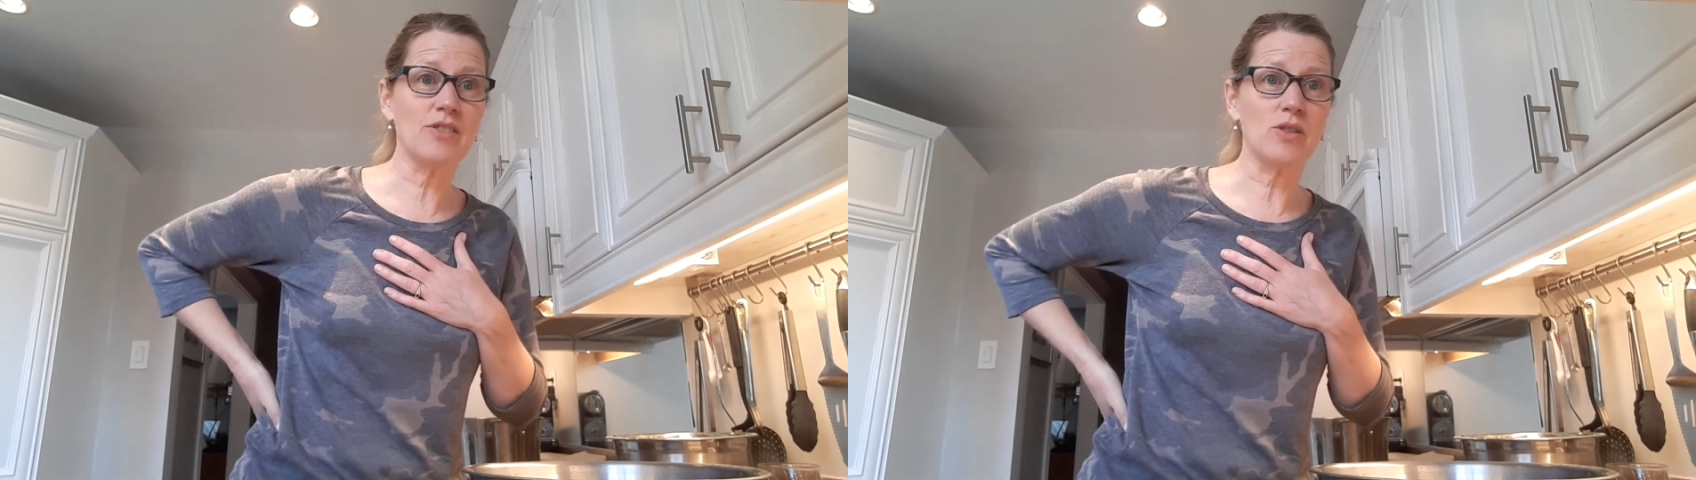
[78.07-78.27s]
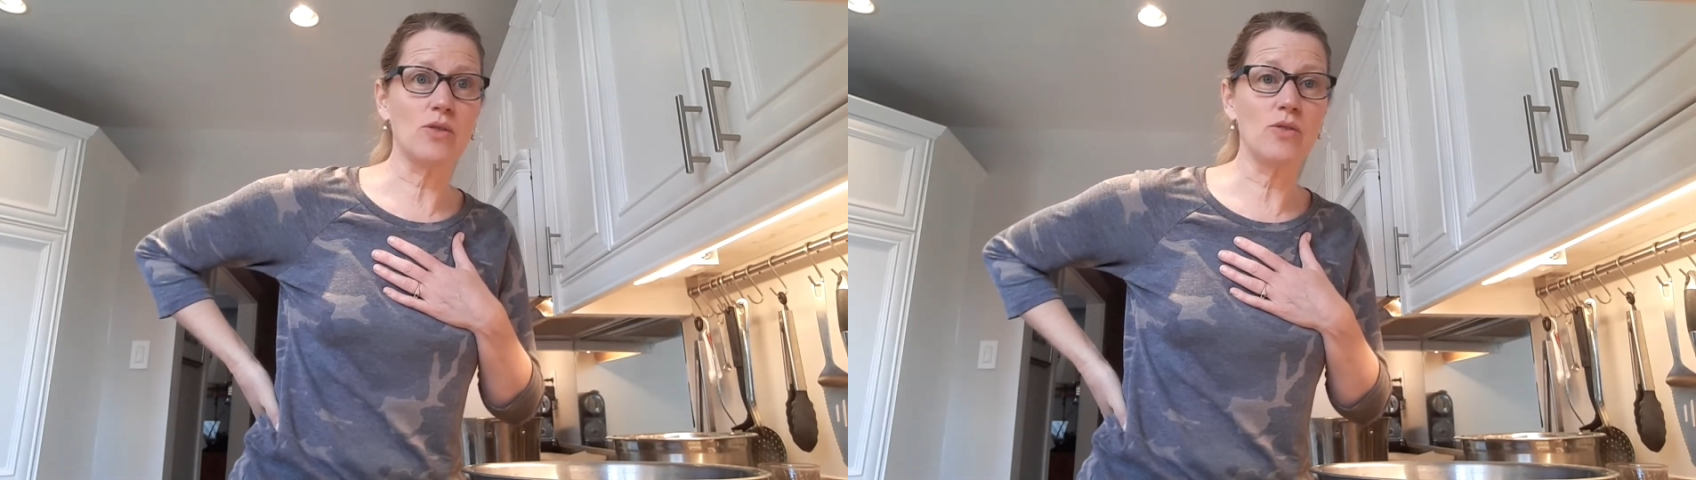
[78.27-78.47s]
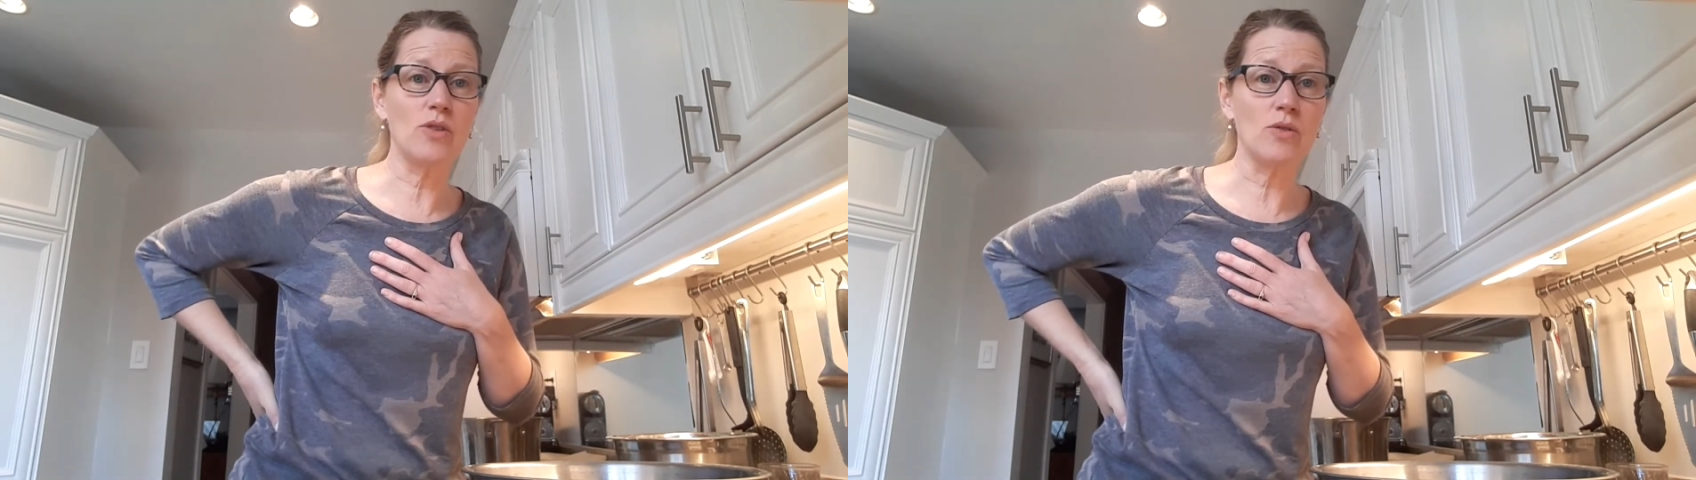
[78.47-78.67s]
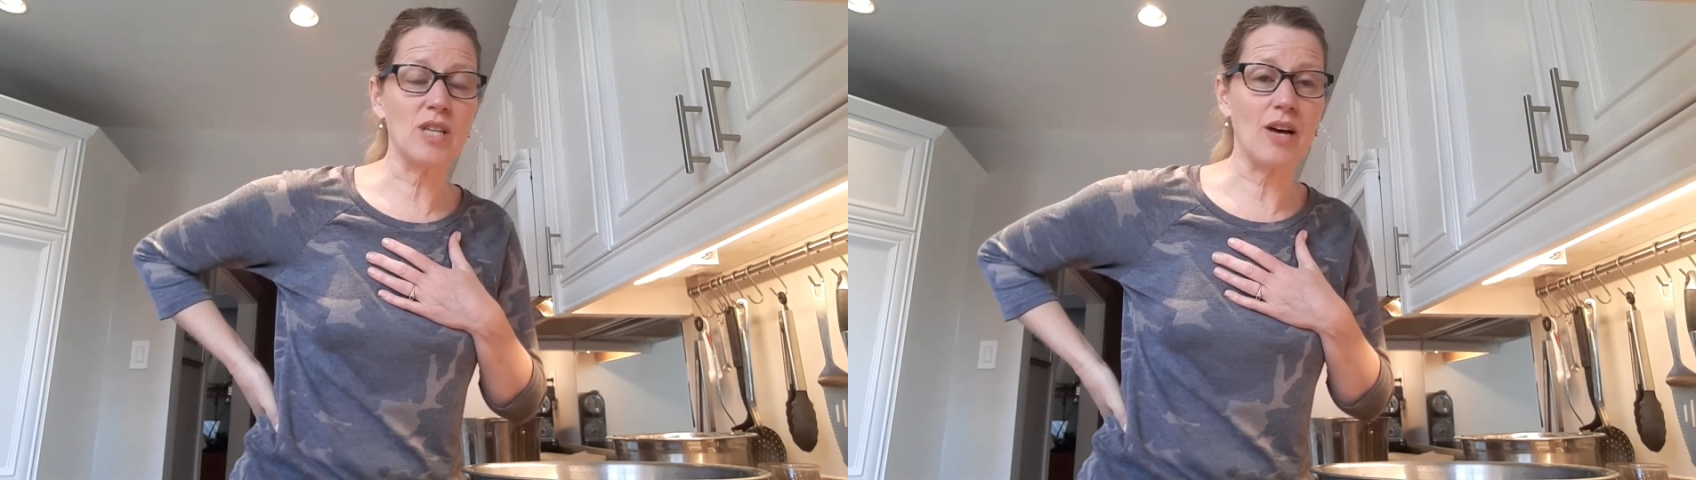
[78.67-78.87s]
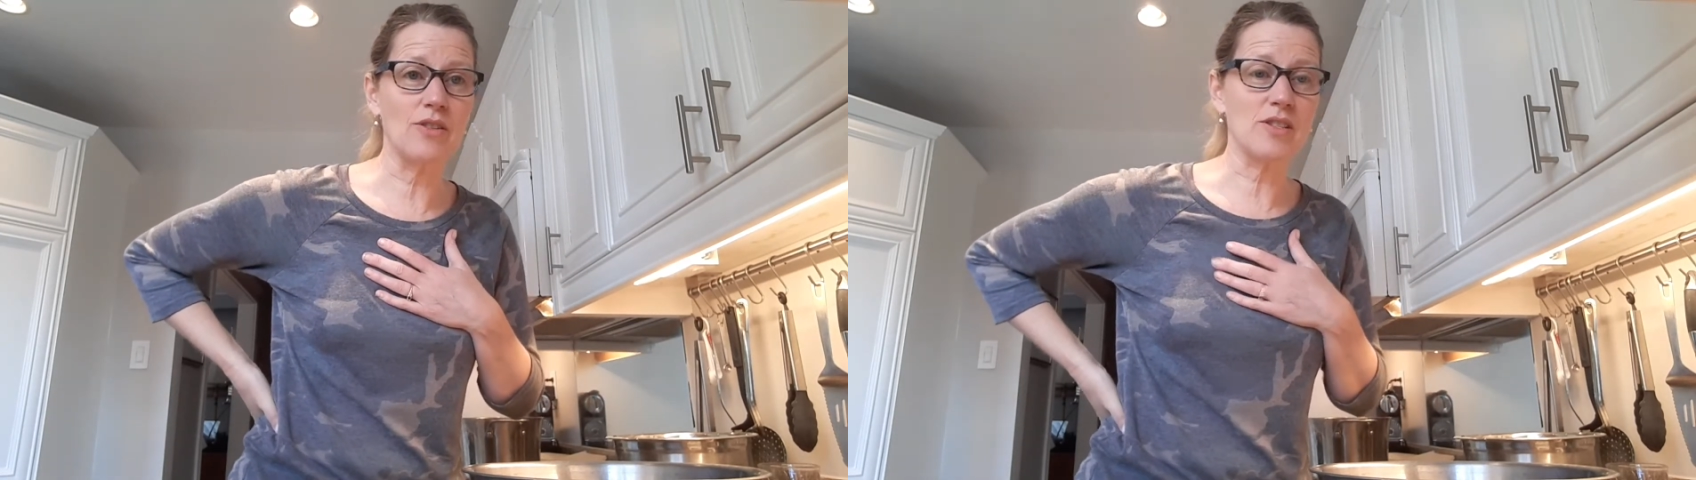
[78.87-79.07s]
so who
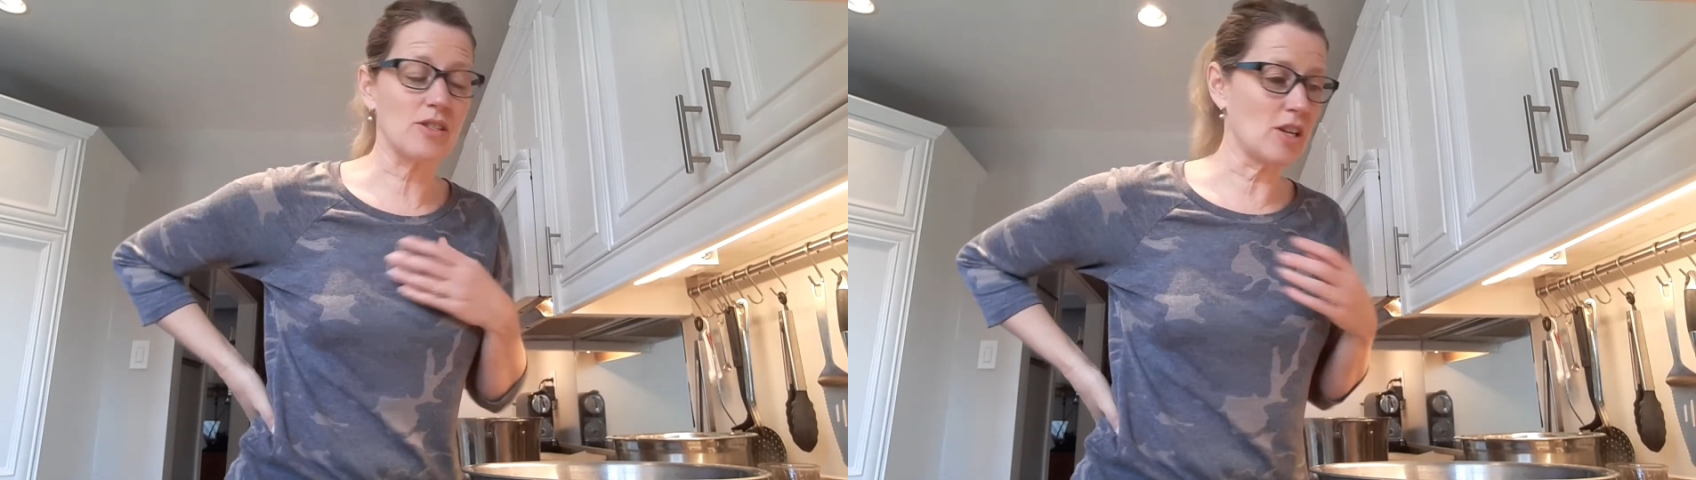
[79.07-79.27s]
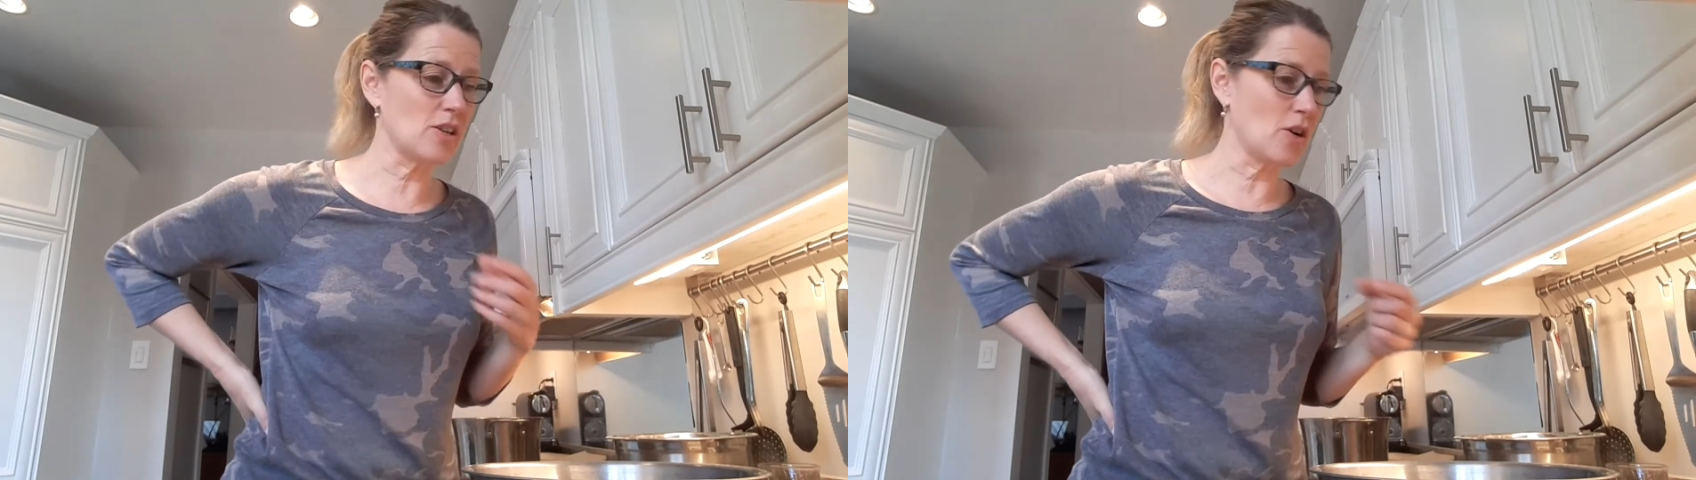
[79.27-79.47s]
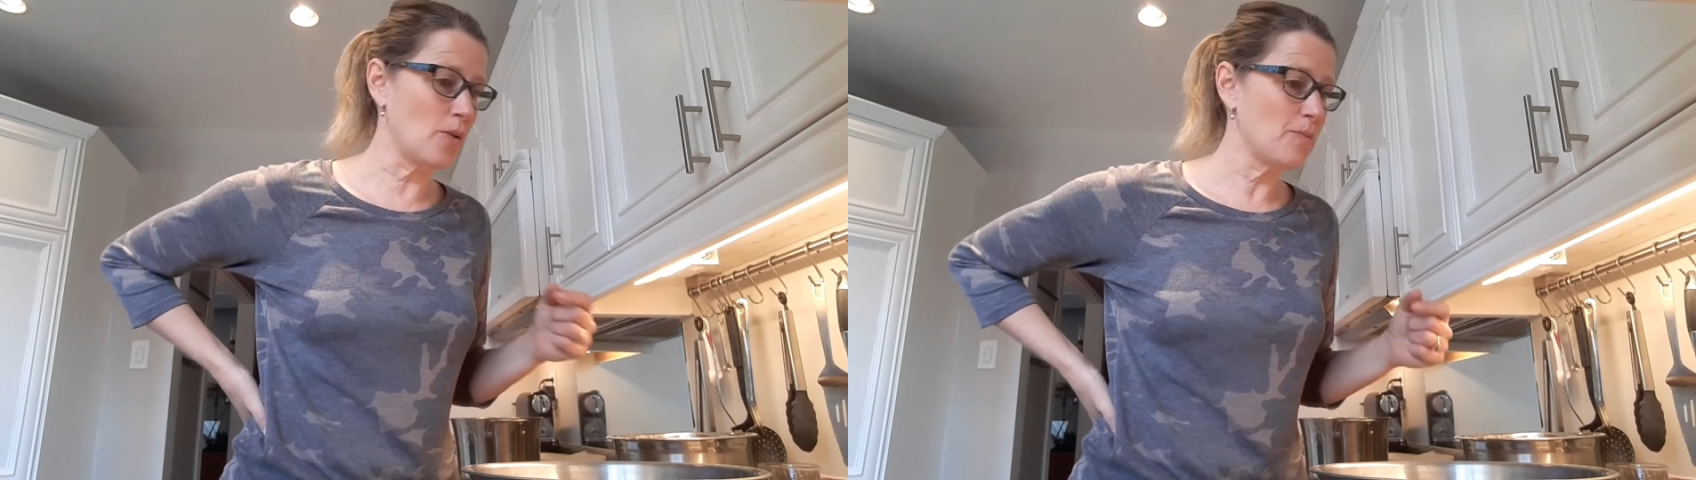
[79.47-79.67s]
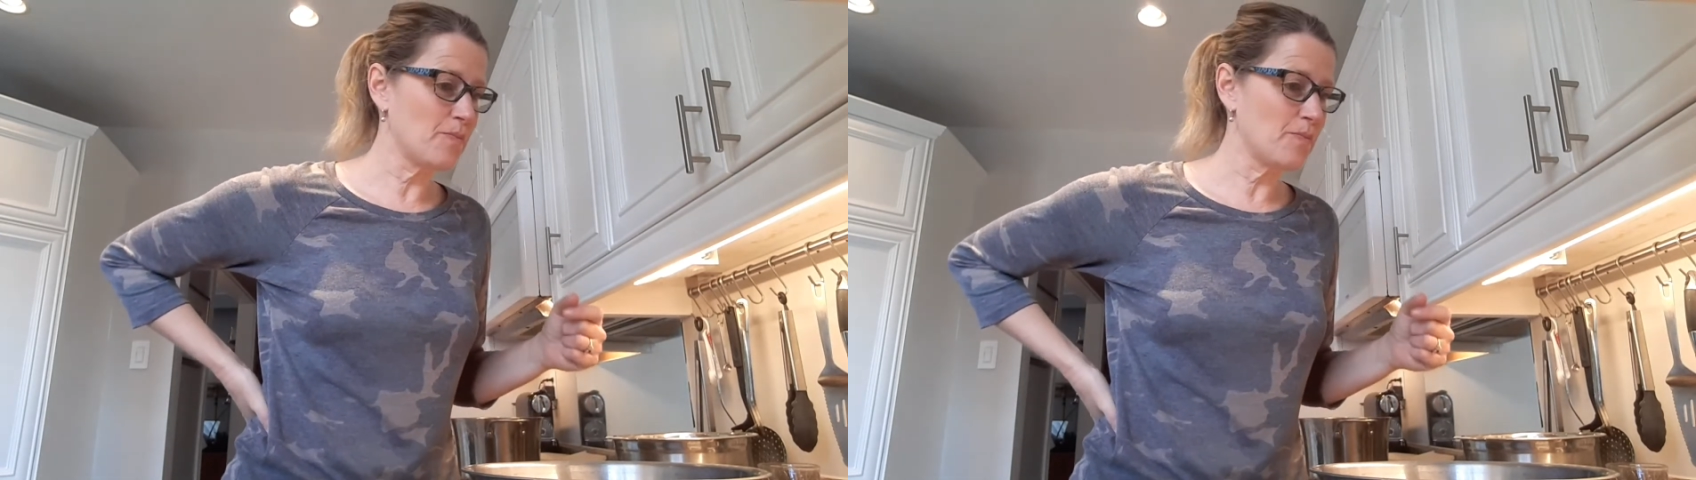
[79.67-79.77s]
knows how this is going to go.